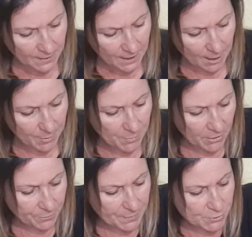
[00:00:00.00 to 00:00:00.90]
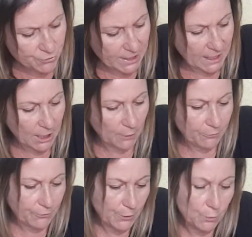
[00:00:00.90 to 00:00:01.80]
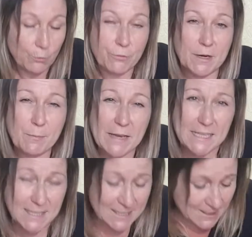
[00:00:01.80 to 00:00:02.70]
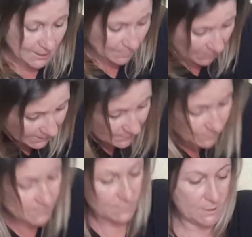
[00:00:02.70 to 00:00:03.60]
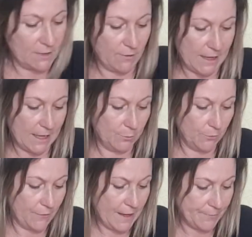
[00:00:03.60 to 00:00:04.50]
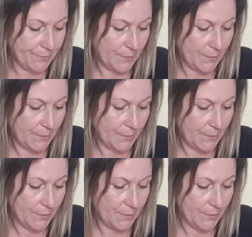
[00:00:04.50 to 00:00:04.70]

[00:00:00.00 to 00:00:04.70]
It might be a bit tricky going through all 3 pieces, so you might want someone to give you a hand with that.